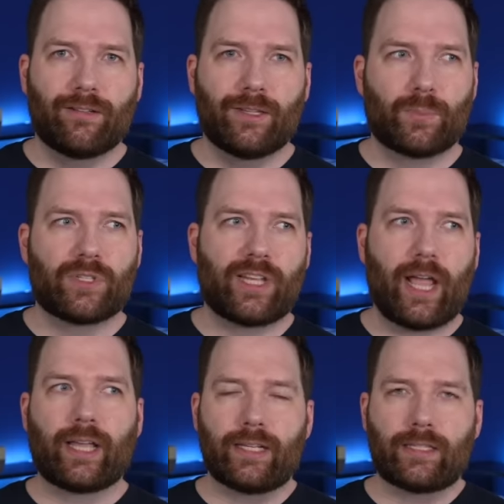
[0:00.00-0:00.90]
The
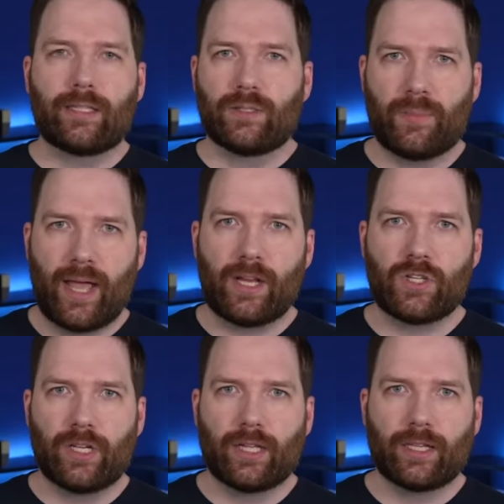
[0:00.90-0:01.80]
protagonist is
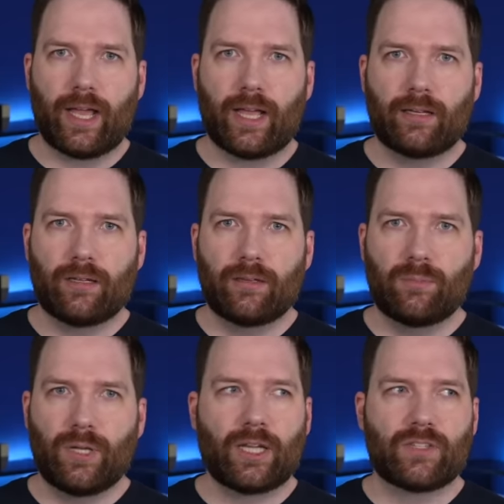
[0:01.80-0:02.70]
imagining that
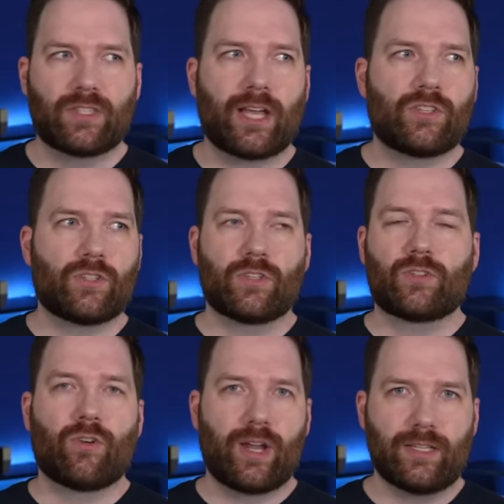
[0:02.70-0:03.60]
because that's just
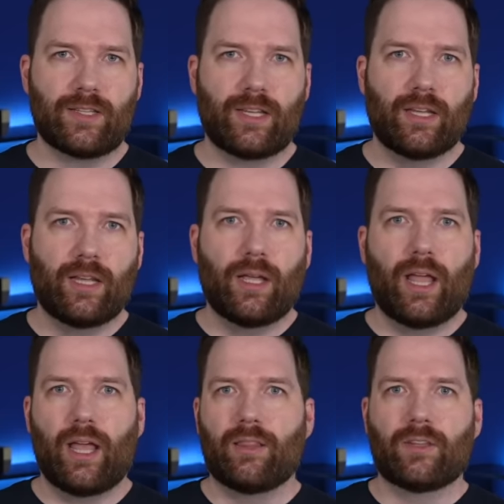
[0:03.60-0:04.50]
crazy.
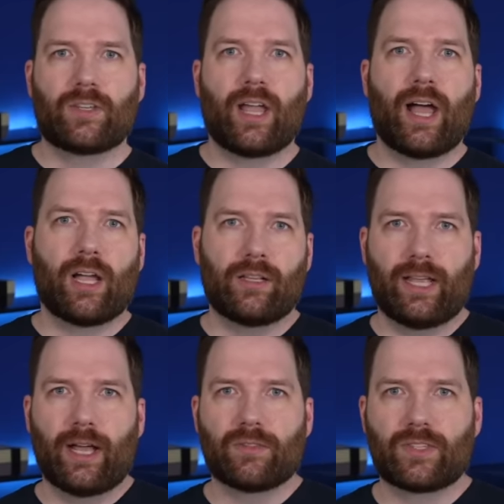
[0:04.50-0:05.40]
And this guy on
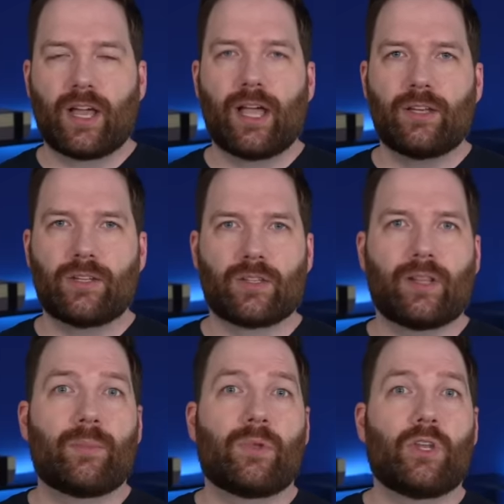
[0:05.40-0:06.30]
the outside just
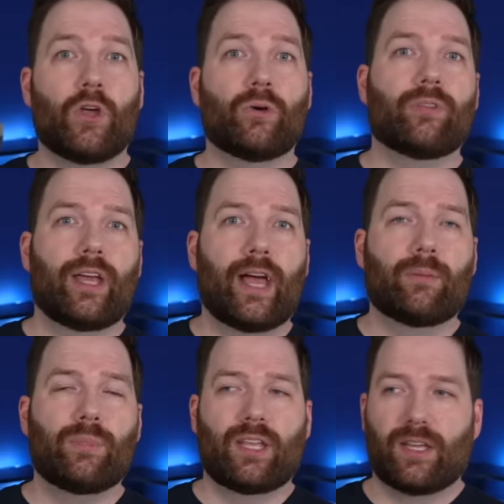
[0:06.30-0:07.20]
let me know
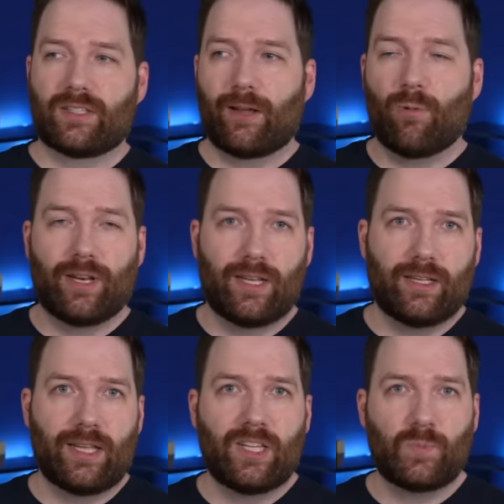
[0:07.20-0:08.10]
that because I went
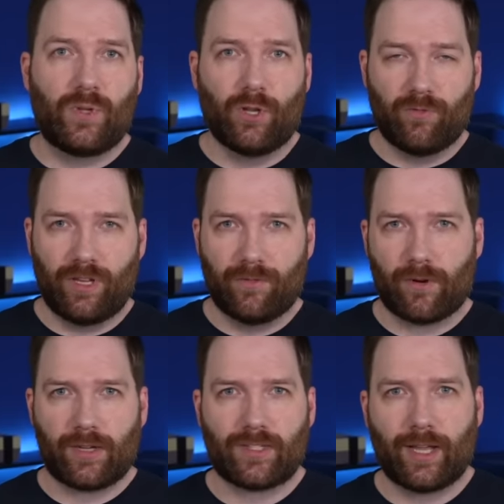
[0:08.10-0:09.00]
into his POV
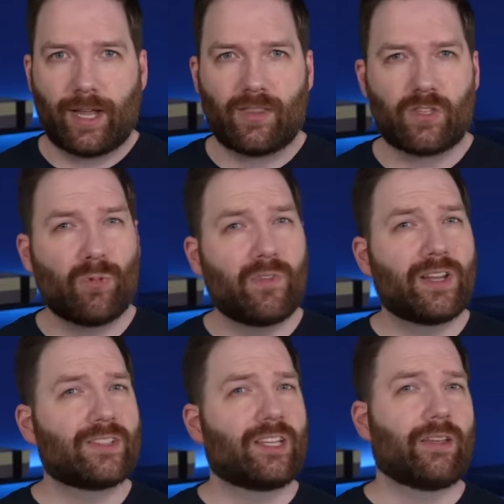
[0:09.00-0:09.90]
for a second. This movie
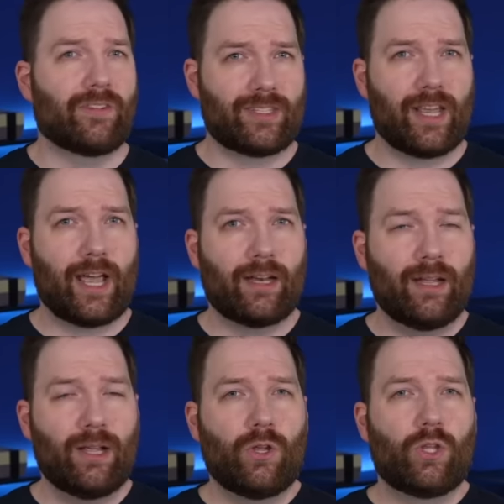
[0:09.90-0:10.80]
doesn't give us that.
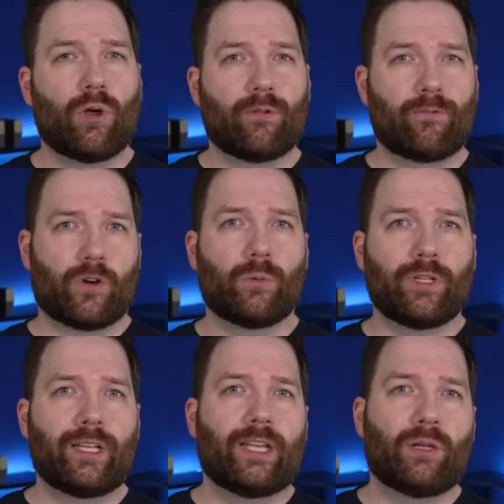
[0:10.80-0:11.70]
You are
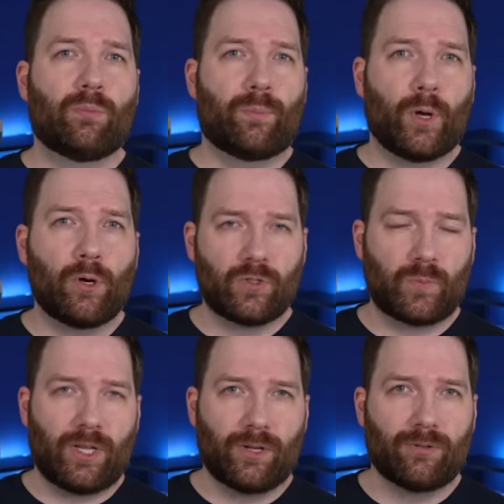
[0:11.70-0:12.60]
firmly in Beau's
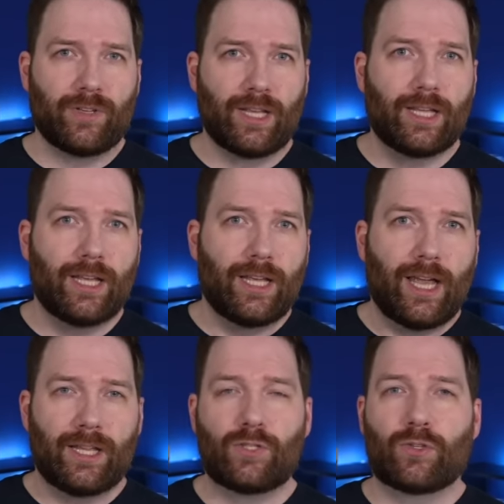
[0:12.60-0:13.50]
POV.
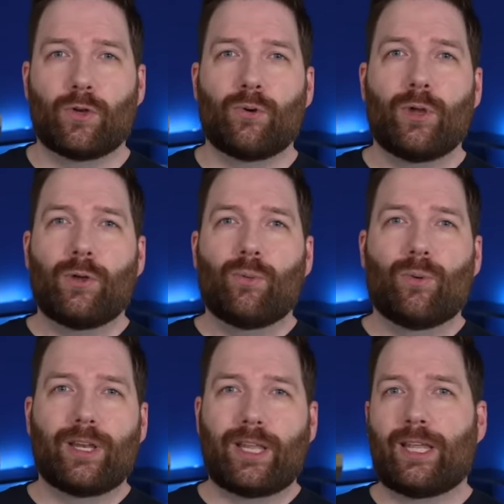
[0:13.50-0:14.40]
And so
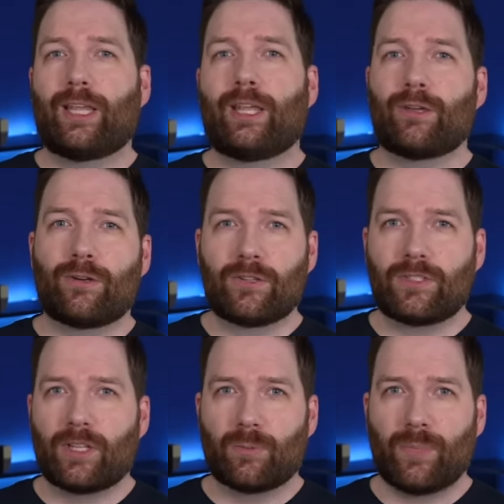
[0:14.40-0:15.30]
when he hears
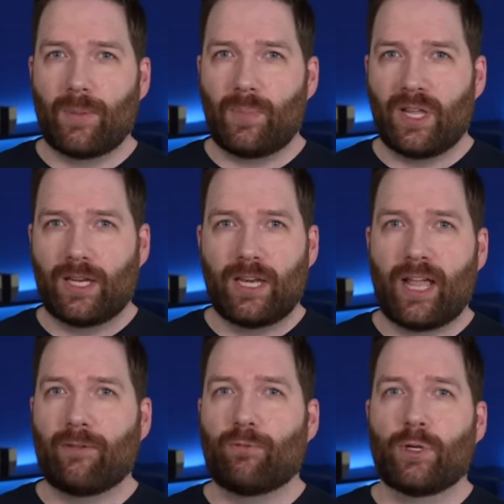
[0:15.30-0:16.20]
that there might be a
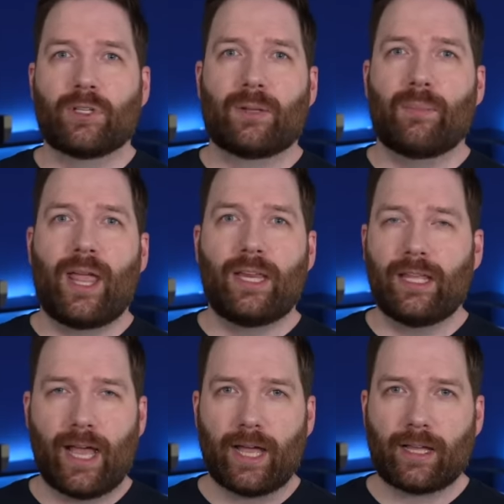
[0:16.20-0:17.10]
knife wielding
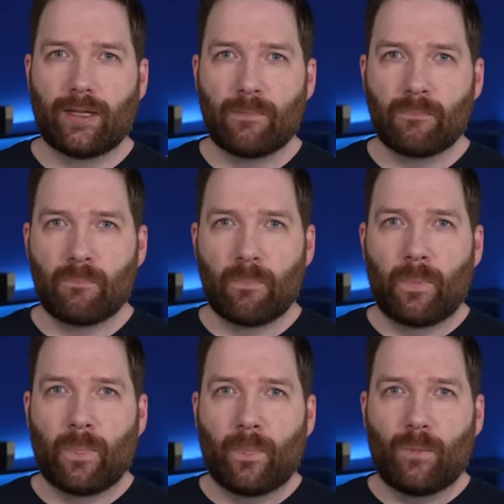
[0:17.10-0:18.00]
maniac
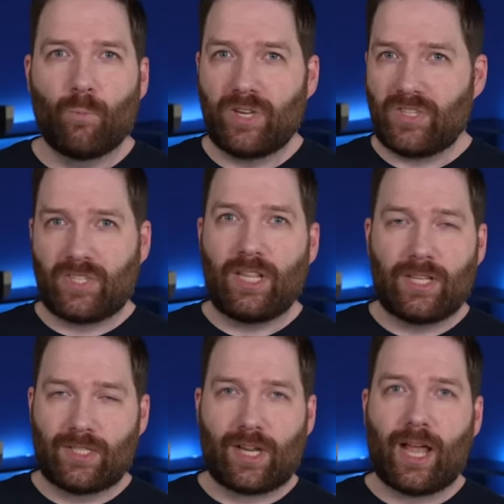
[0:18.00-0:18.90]
we see
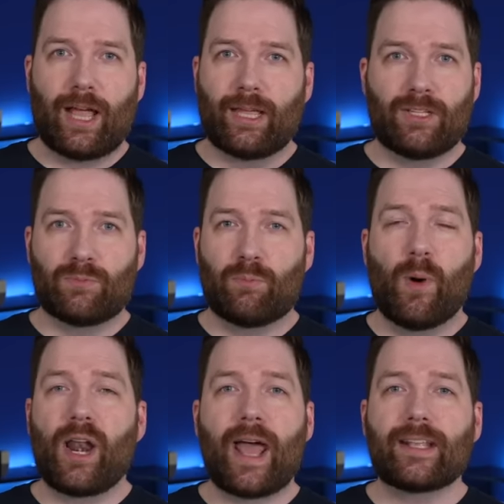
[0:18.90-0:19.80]
this guy and he's
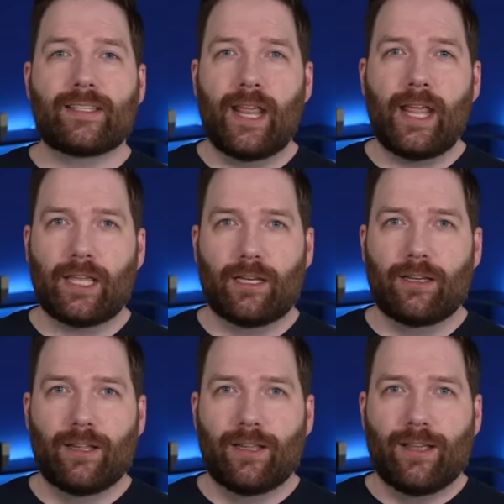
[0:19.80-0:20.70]
butt ass
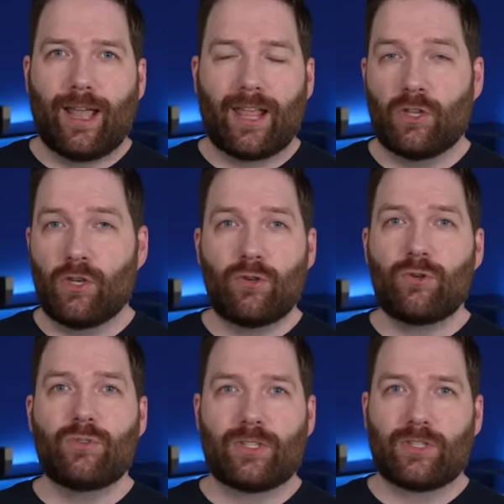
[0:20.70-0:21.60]
naked. And the
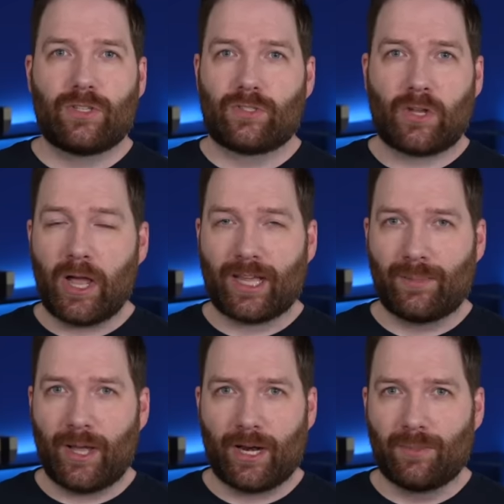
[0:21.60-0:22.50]
news is, is talking
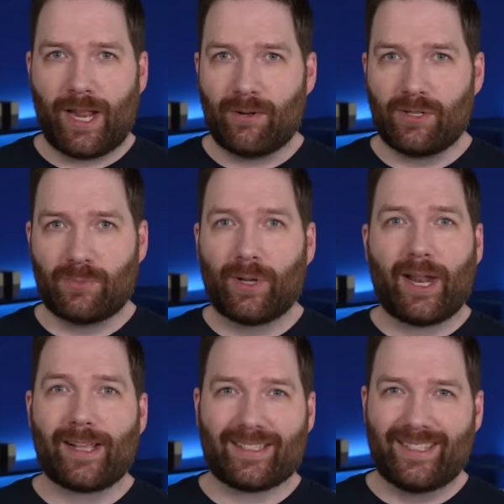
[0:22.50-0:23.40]
about him and how he's butt
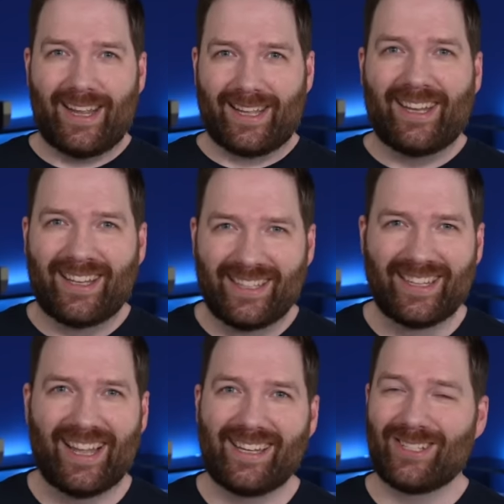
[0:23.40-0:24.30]
ass naked.
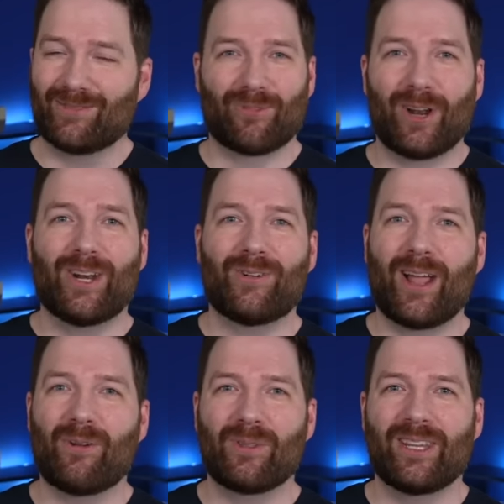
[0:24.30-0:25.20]
and he's running
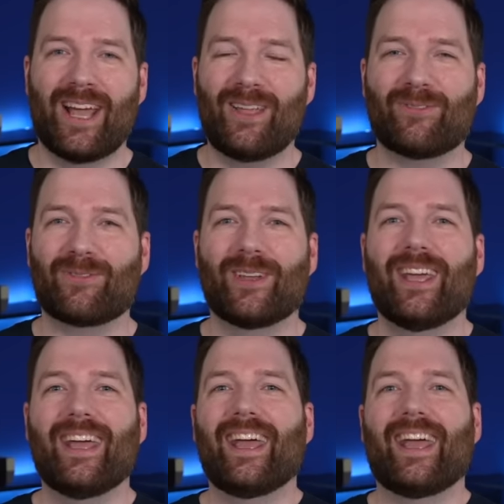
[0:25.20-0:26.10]
around with a knife
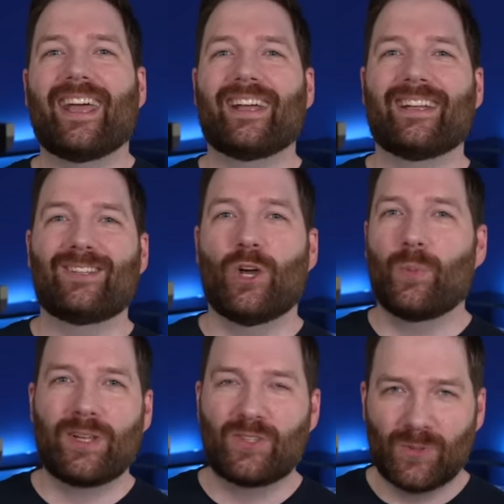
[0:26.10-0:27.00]
and
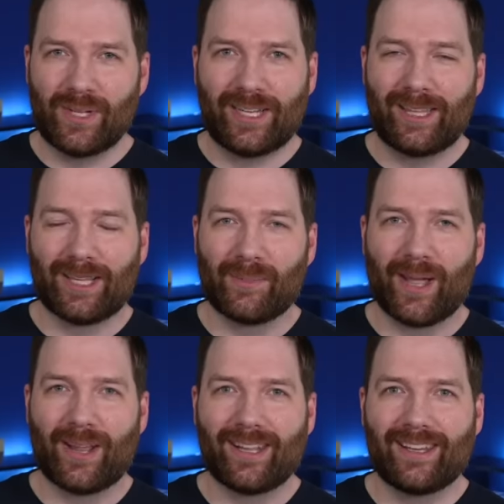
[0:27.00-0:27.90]
nobody's doing anything
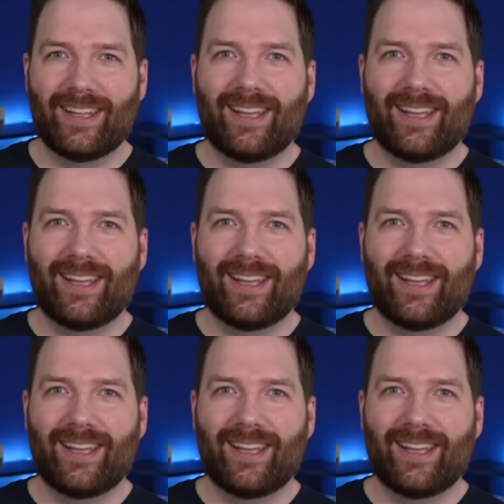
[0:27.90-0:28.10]
about it.